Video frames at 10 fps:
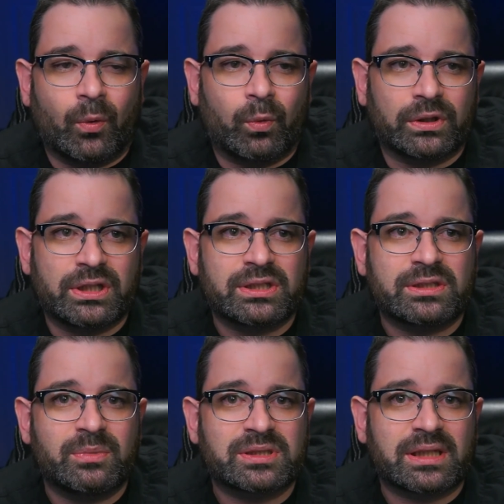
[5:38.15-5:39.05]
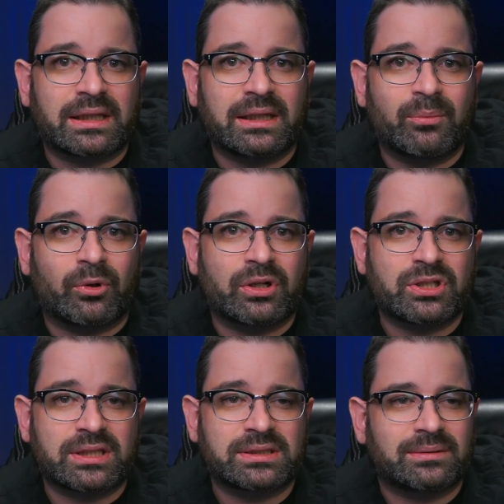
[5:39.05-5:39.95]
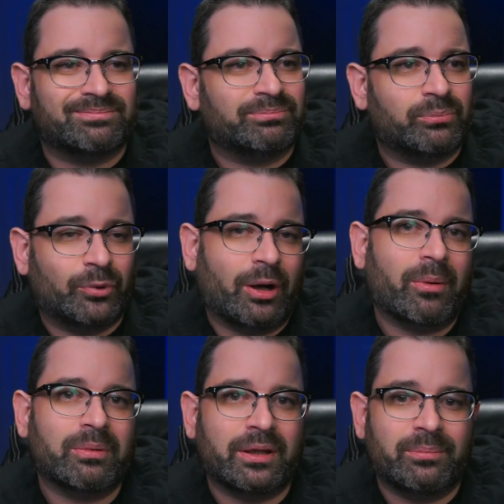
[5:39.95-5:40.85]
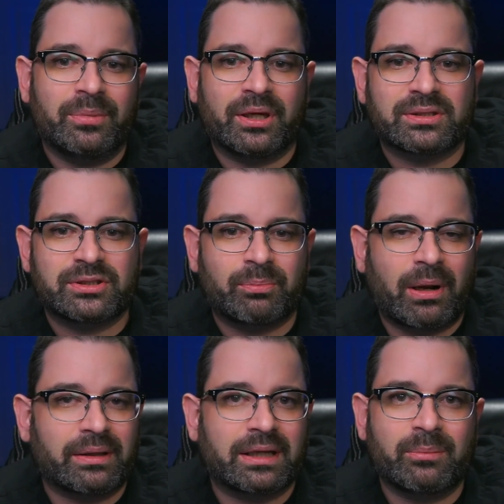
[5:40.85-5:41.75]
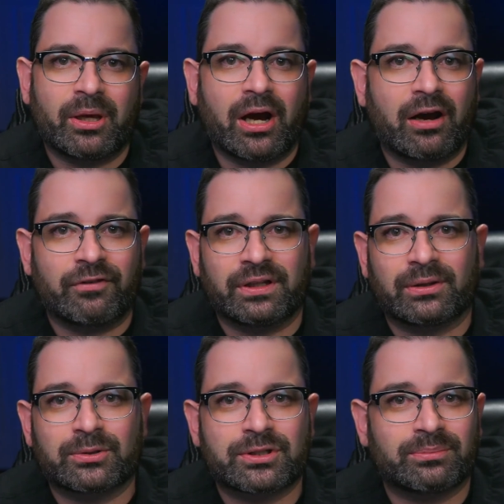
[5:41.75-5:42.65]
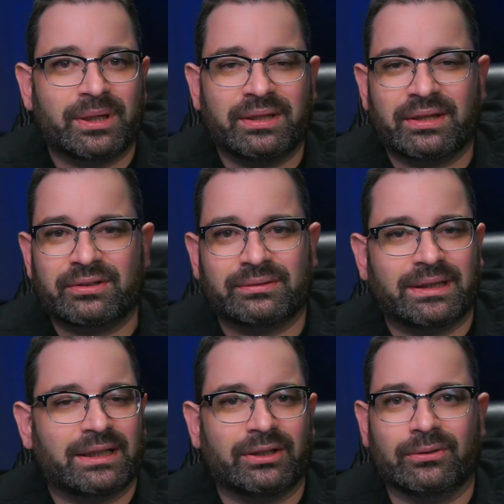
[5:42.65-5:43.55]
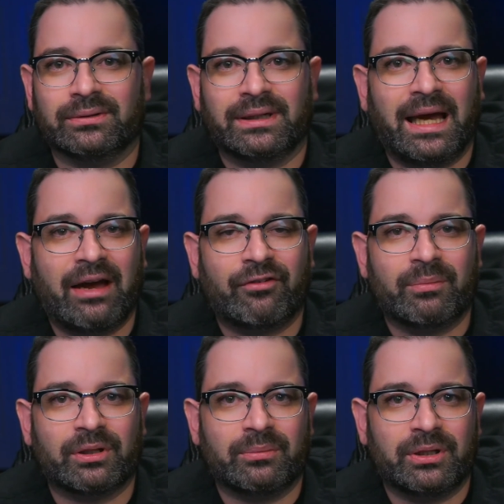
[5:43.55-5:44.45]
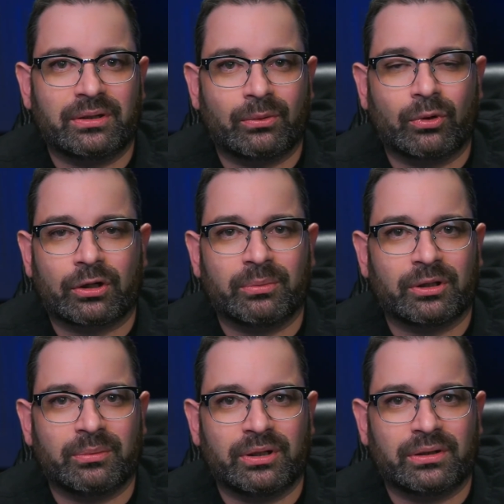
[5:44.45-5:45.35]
Will it need to be slightly more adjusted? Probably, because you're probably going to be off in occlusion by another, I don't know, 0.5 millimeter, 1/4 millimeter.